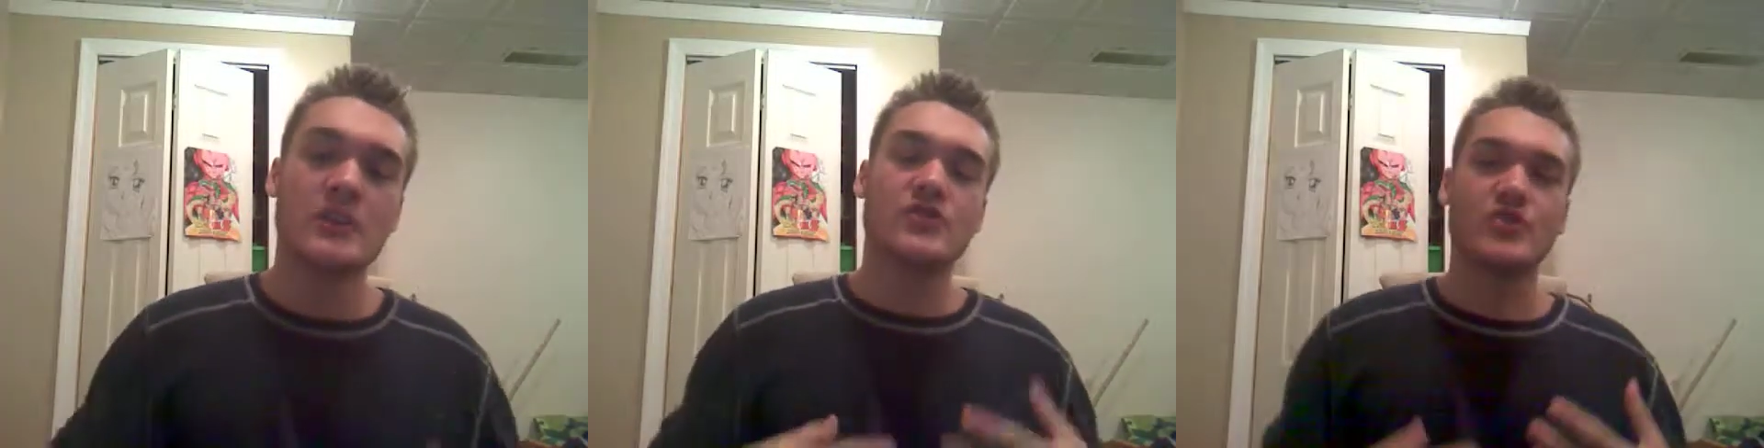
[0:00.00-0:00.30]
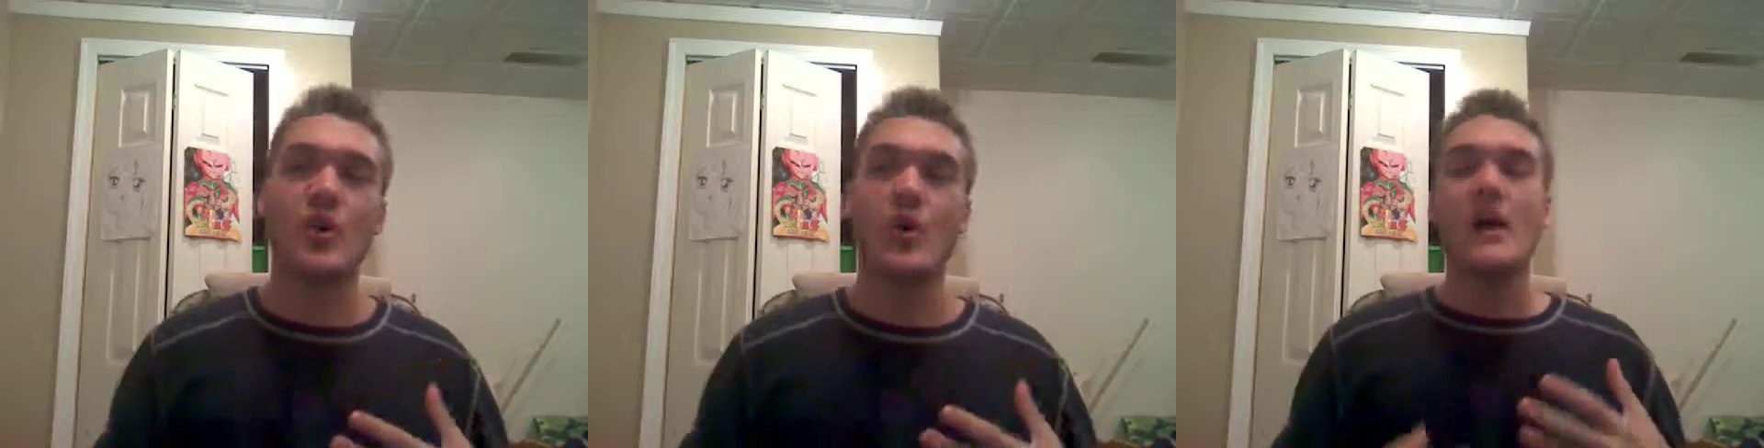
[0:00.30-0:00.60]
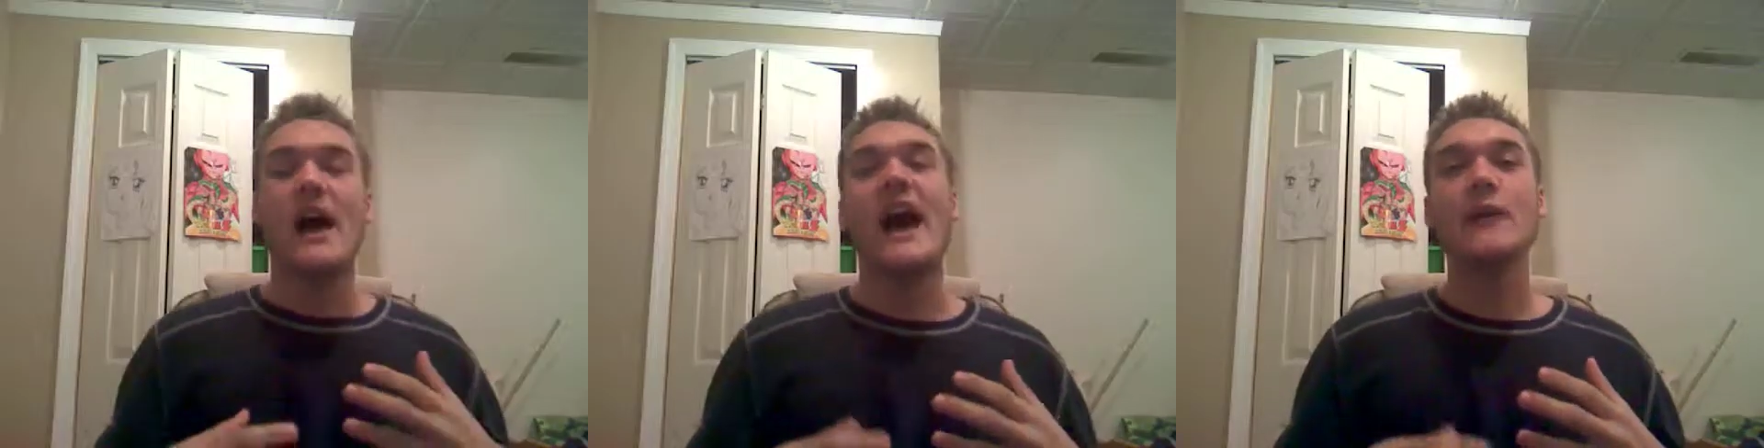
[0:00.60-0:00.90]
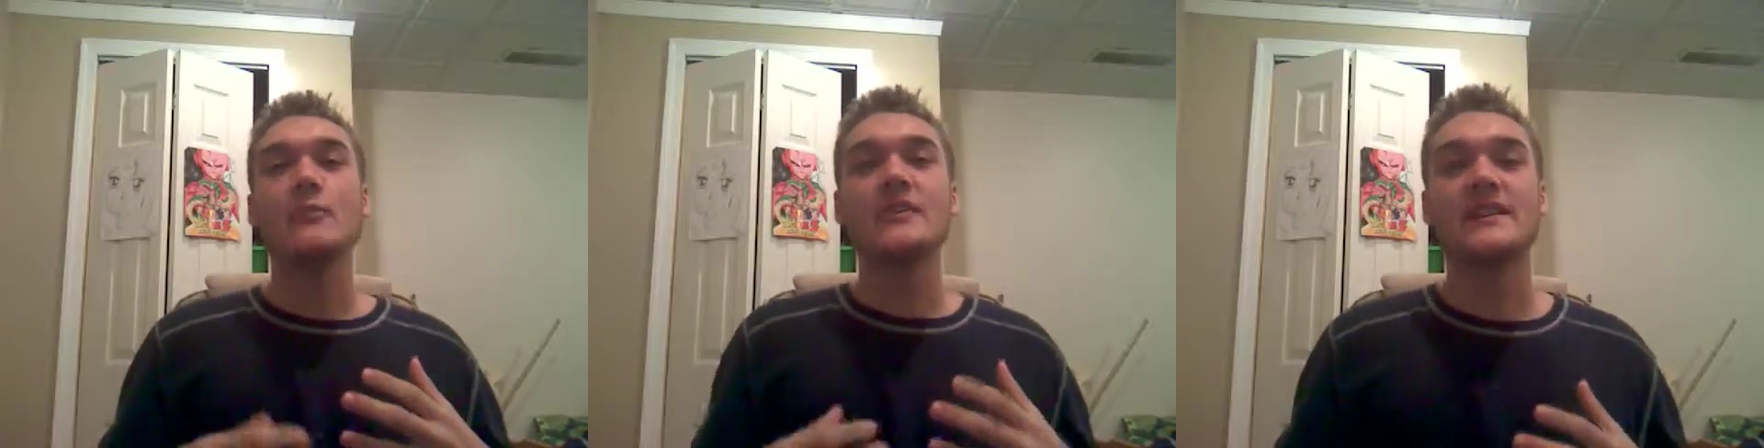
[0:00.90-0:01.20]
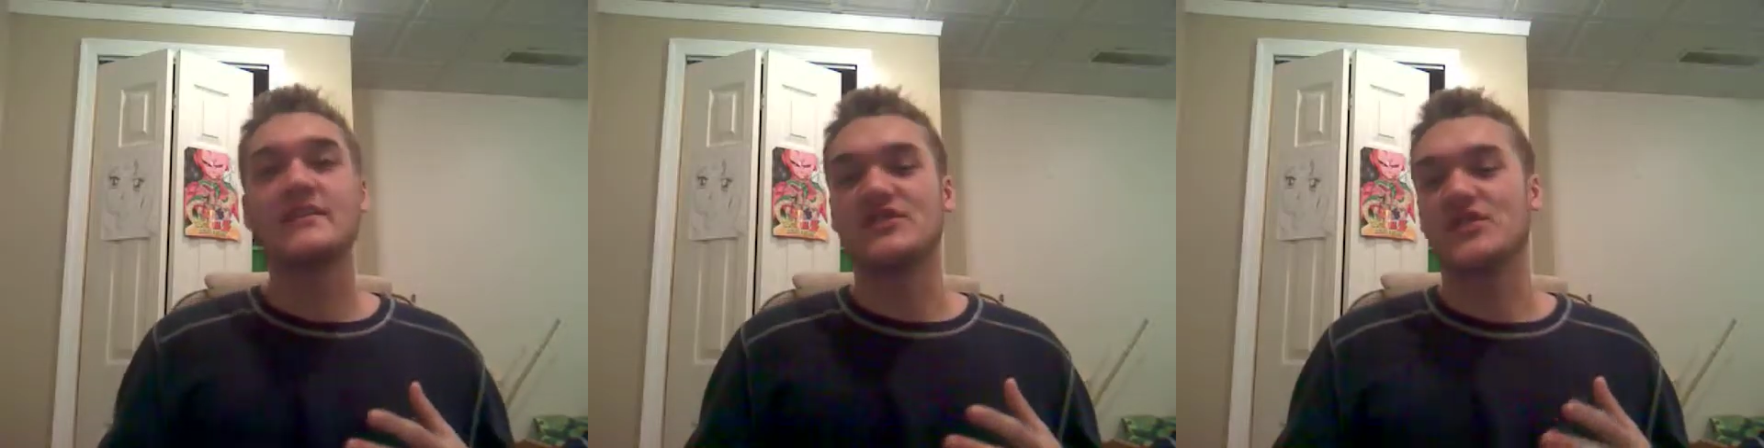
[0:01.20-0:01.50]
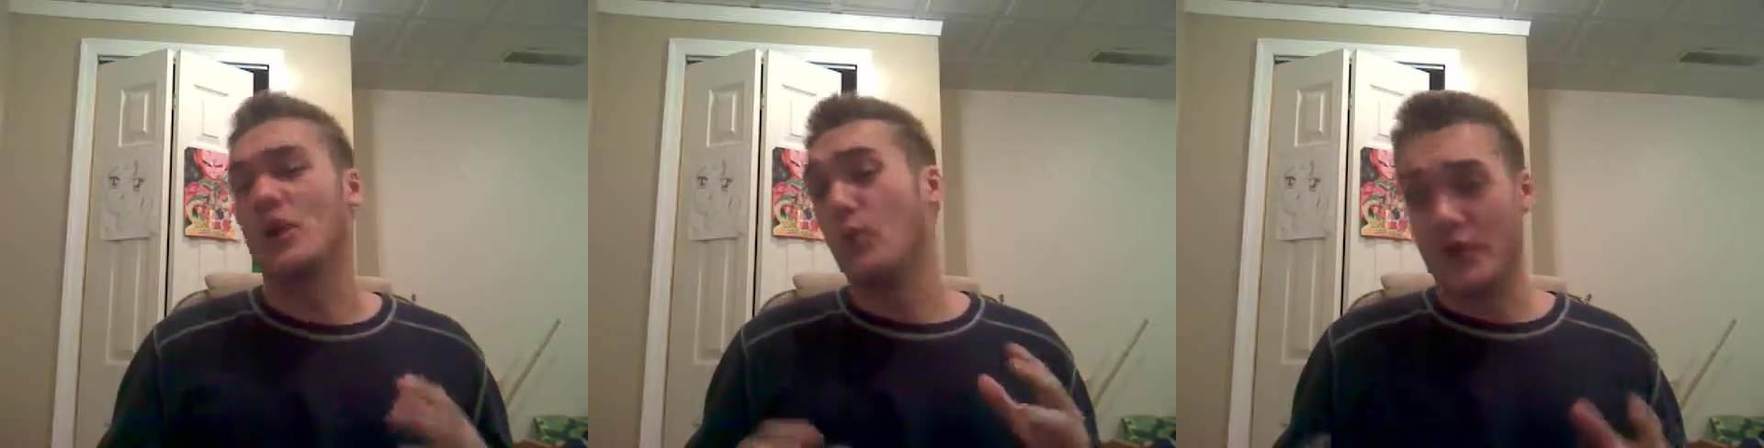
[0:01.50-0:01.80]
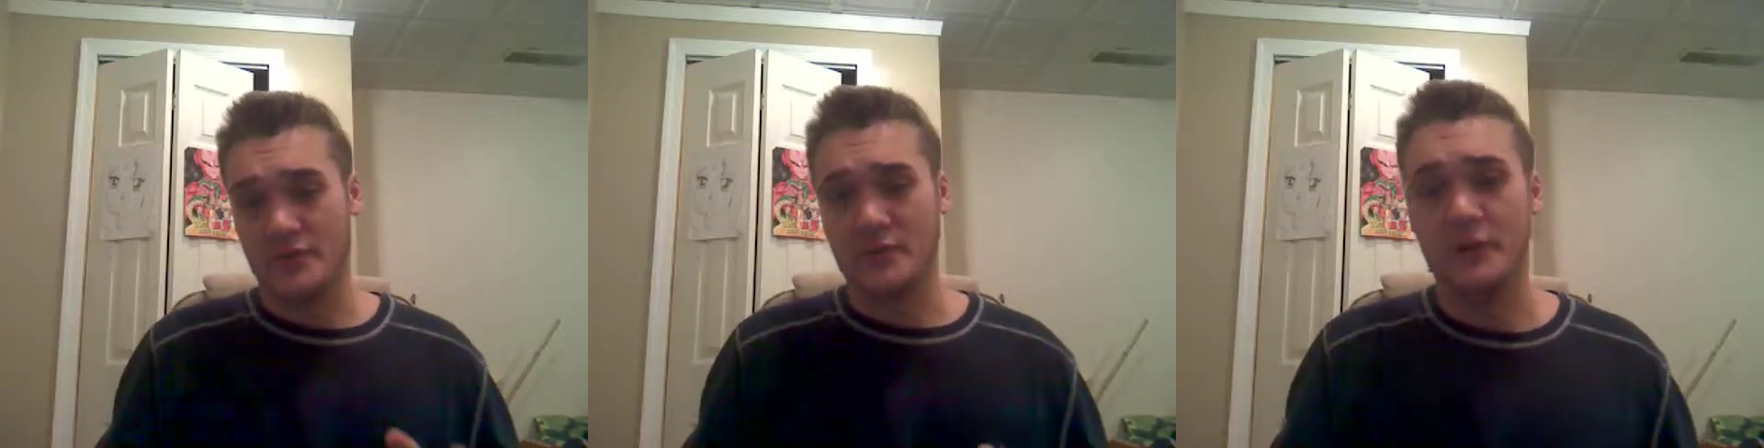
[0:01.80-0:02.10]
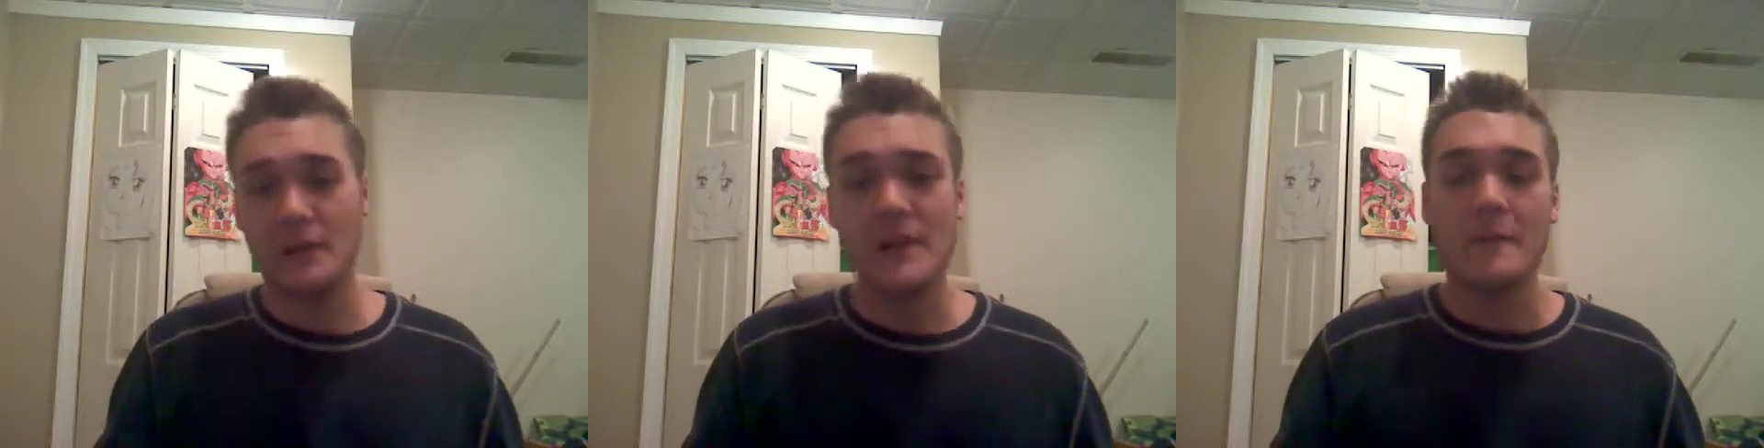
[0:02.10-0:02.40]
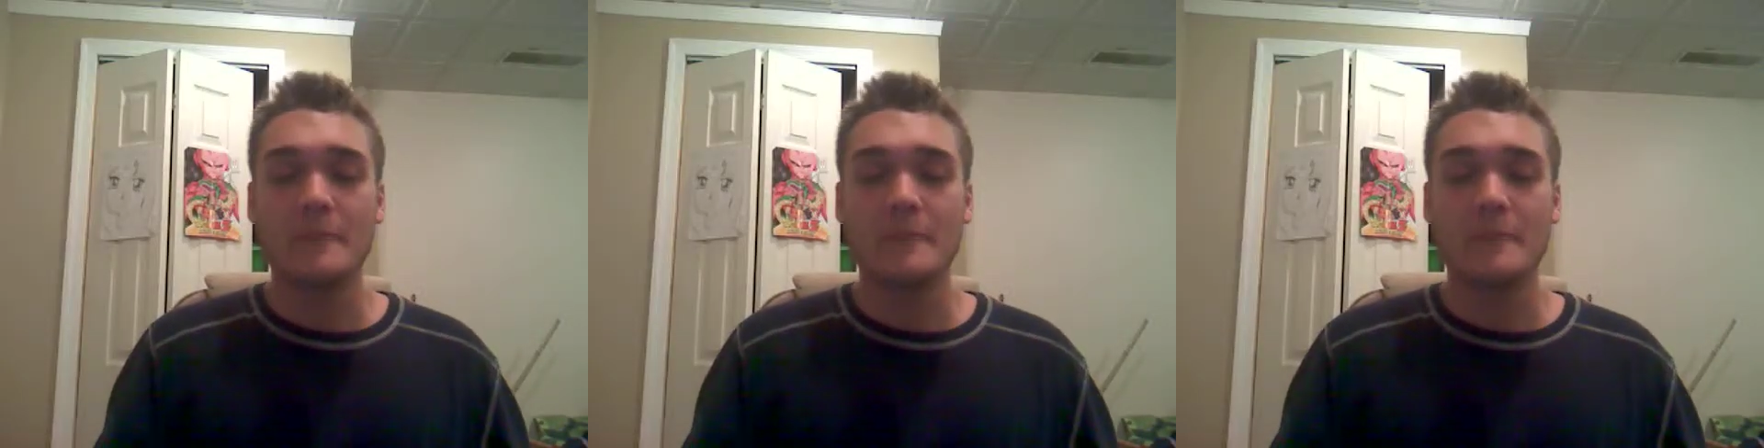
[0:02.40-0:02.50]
So I would give this a wonderful,